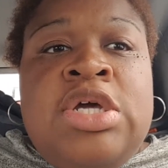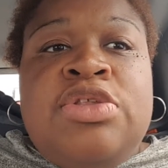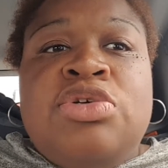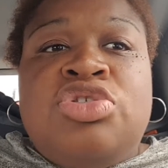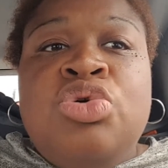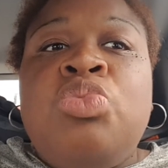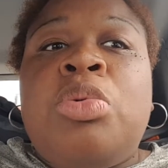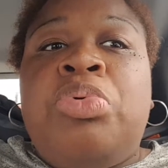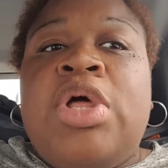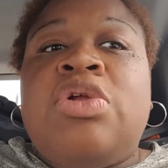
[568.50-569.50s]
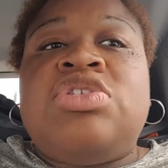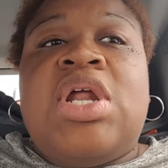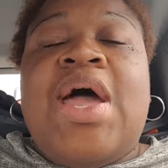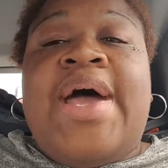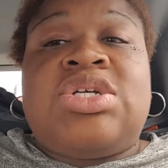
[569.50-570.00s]
there's two more planners that
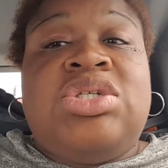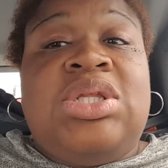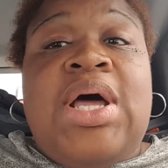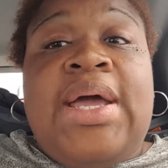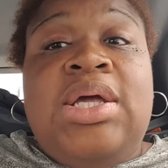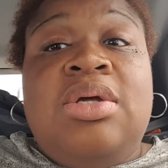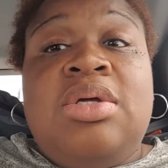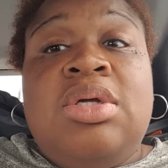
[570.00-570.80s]
I actually like.